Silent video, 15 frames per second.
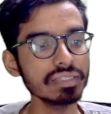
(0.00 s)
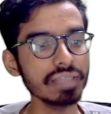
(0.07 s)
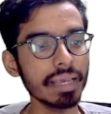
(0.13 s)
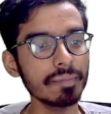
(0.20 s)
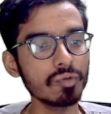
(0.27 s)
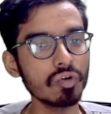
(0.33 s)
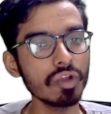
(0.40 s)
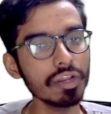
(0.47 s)

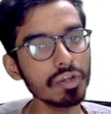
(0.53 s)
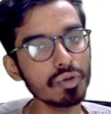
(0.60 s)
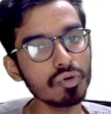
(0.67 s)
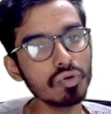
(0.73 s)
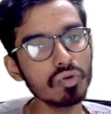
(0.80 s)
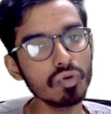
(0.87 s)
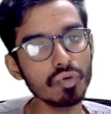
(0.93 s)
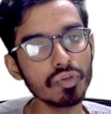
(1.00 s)
I'm going
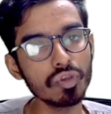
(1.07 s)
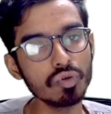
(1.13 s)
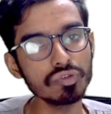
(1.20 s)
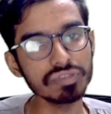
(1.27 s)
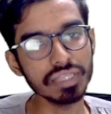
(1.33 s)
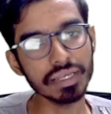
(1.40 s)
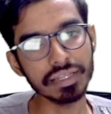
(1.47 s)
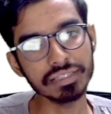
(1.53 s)
to use
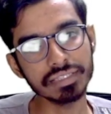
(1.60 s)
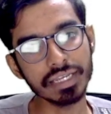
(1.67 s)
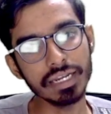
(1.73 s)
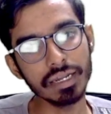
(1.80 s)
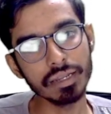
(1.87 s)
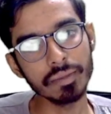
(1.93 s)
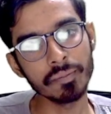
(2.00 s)
the result